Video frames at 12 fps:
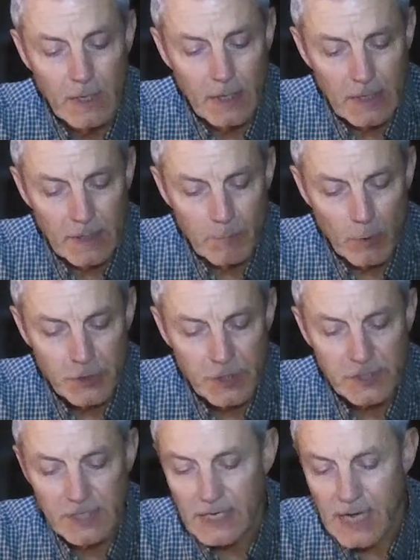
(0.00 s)

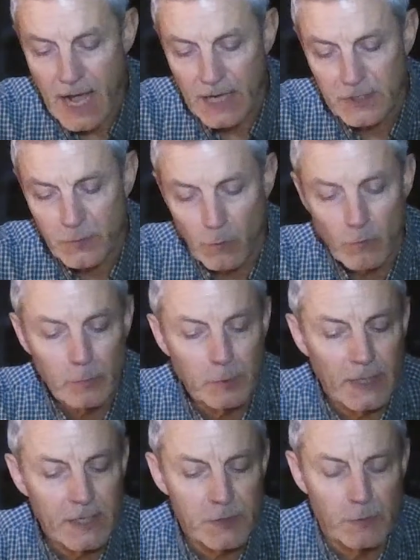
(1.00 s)
Emergency cots were
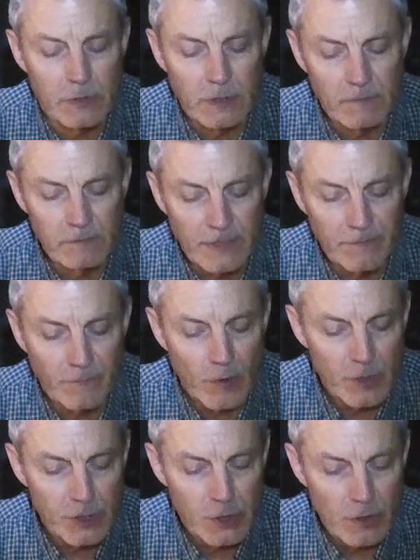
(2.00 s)
replaced with lovely
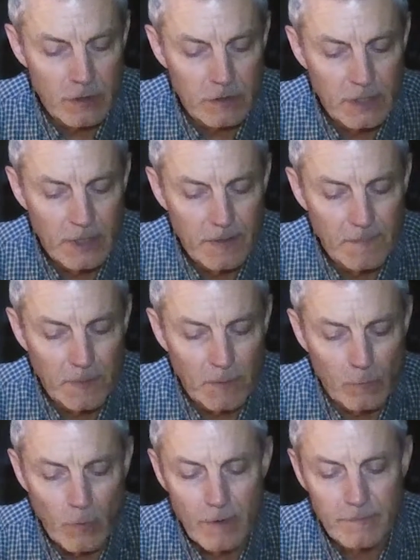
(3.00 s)
furniture.
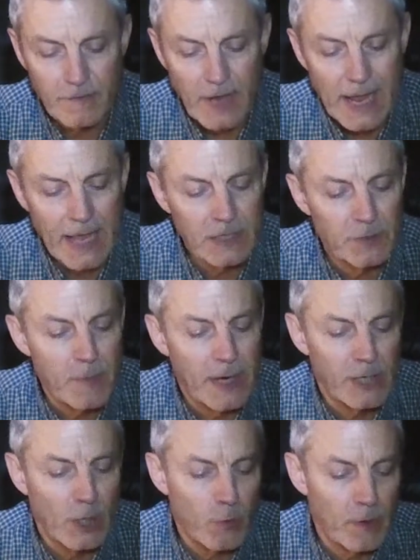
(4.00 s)
Rough,
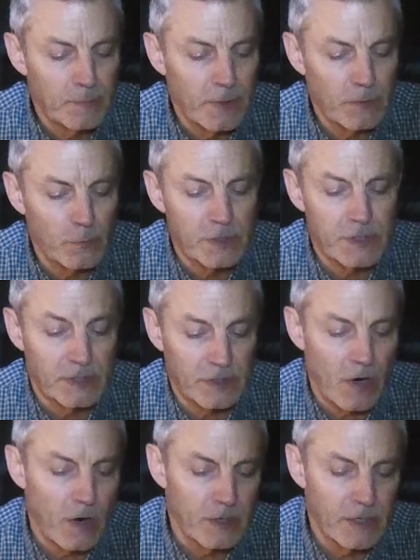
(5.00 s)
handmade equipment was
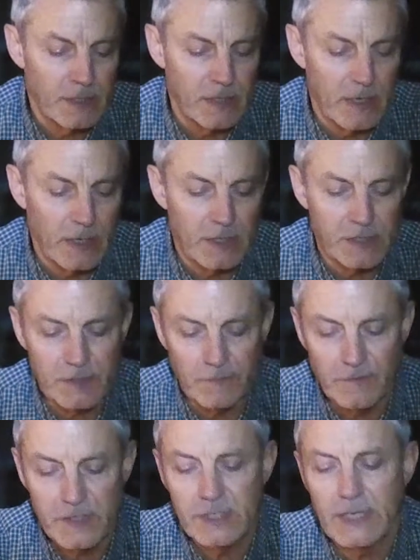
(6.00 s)
discarded, and
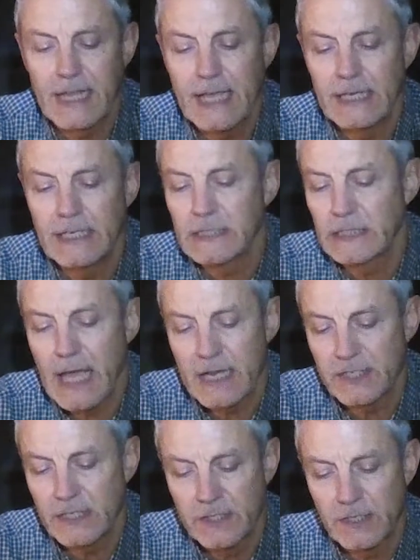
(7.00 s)
sophisticated,
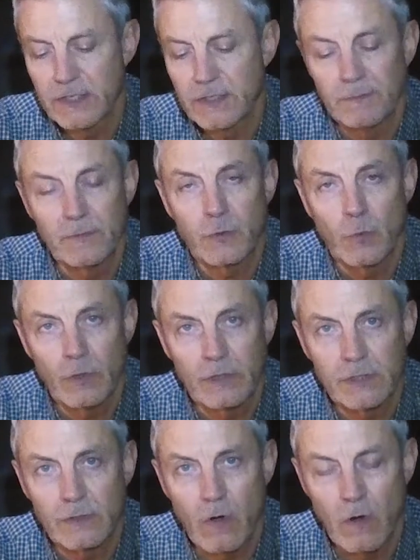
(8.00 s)
classy systems were
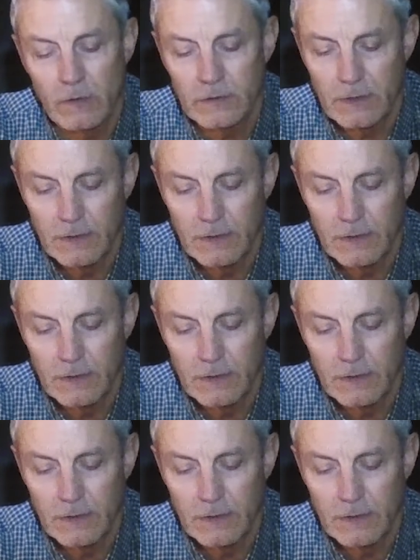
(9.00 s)
installed.